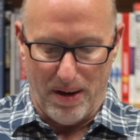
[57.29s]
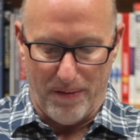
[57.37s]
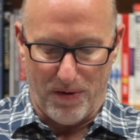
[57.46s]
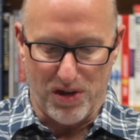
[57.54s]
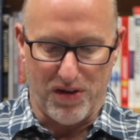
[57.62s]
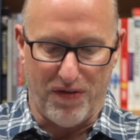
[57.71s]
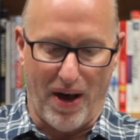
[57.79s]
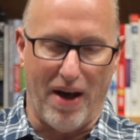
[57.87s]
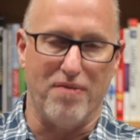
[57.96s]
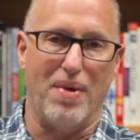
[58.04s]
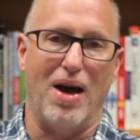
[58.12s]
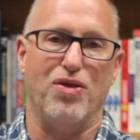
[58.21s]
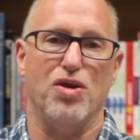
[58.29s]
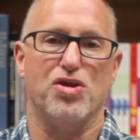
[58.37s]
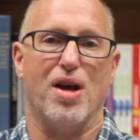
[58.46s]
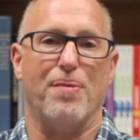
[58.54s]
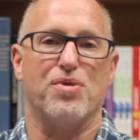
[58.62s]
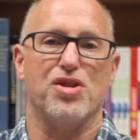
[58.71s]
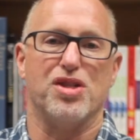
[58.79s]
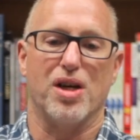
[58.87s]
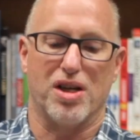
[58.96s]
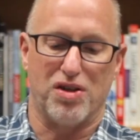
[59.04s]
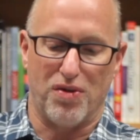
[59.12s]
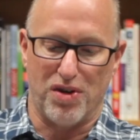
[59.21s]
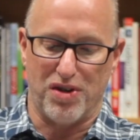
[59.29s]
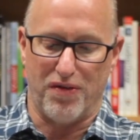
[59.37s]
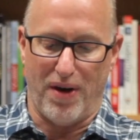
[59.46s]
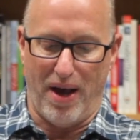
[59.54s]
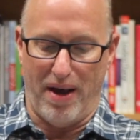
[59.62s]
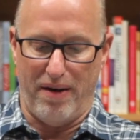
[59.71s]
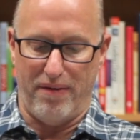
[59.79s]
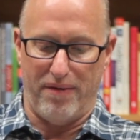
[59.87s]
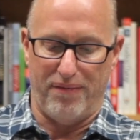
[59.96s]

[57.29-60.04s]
verse 5, Matthew chapter 6, verse 5.